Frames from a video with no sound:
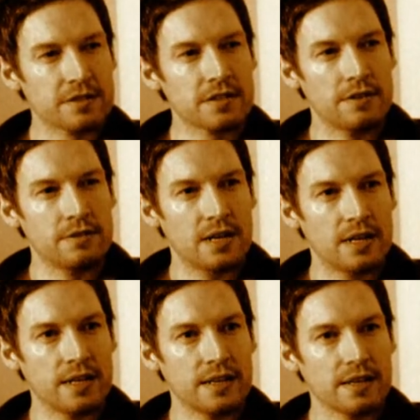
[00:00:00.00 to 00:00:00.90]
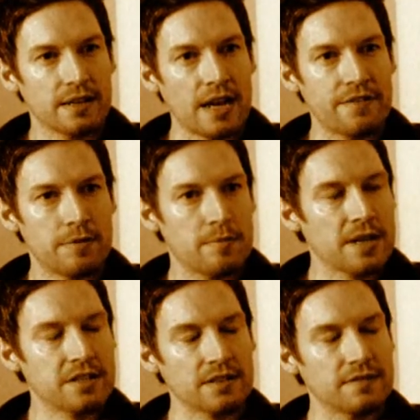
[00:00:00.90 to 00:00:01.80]
so I gave up the
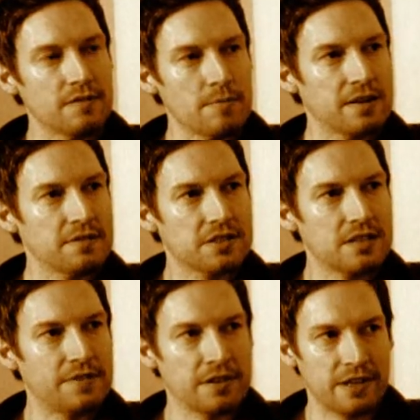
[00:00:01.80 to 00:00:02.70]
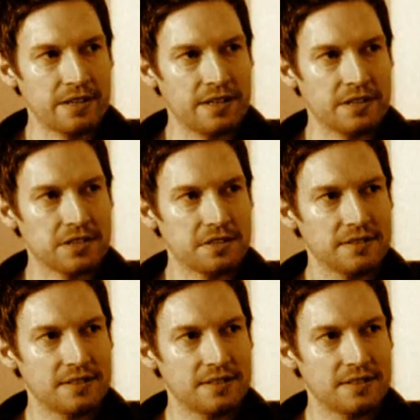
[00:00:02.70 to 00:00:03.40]
painting for about seven or eight years.